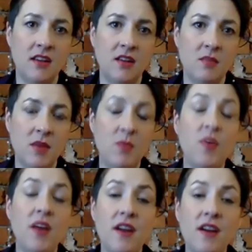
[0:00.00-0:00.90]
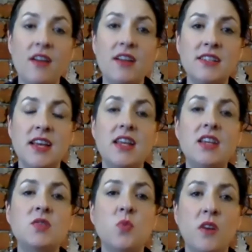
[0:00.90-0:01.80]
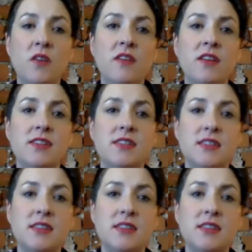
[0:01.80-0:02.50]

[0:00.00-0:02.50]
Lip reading: my prayer is that each one of us